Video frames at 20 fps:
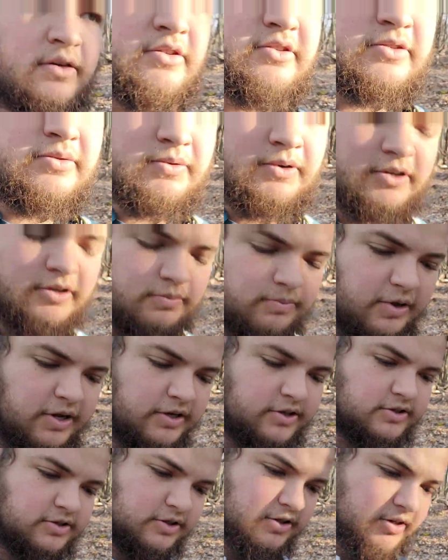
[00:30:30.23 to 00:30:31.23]
just wanted to
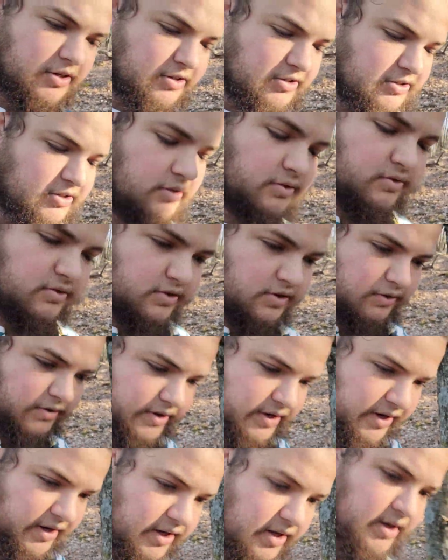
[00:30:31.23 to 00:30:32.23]
make sure she was
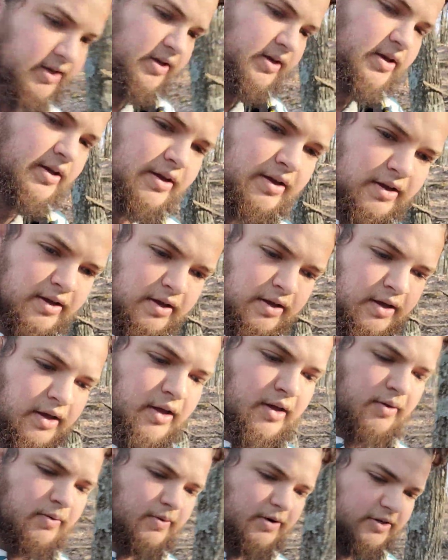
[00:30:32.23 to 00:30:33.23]
okay.
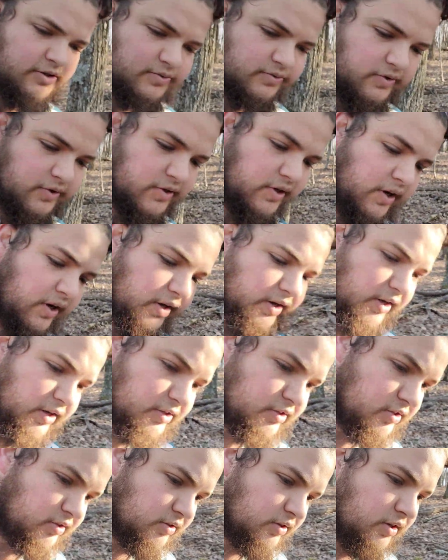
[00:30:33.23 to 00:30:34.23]
Watch for
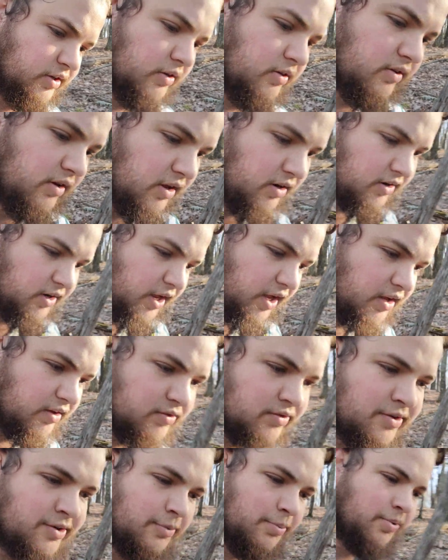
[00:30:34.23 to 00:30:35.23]
concussion. It, it
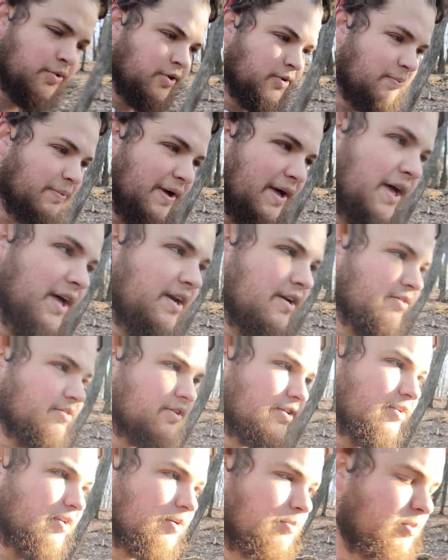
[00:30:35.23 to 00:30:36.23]
dazed her pretty bad. It
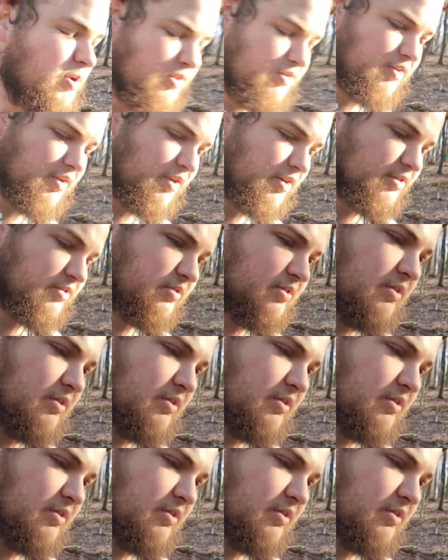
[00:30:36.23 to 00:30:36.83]
took her a bit to get her